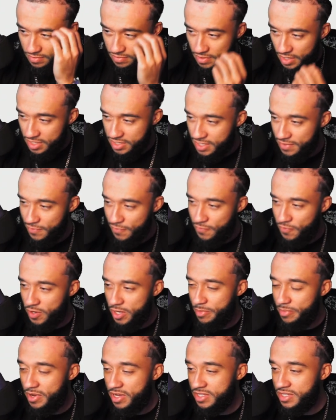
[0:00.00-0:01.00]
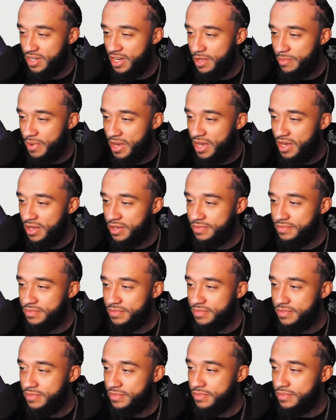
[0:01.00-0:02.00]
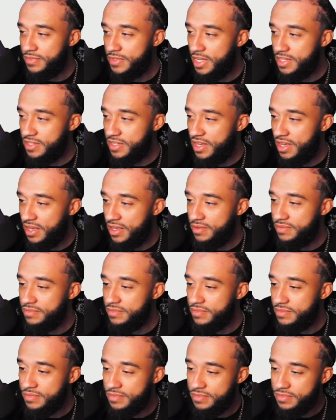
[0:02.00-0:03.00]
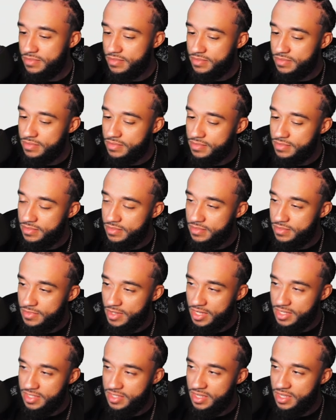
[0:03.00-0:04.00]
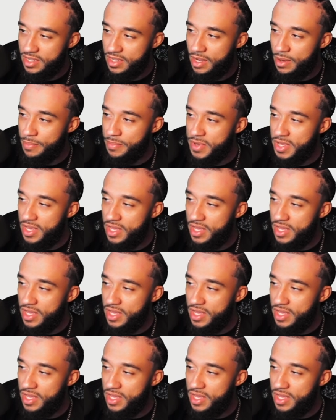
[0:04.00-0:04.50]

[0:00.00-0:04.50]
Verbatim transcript: like I said, for 40 bucks, it ain't bad. I'll take it. Like I said, I'm gonna be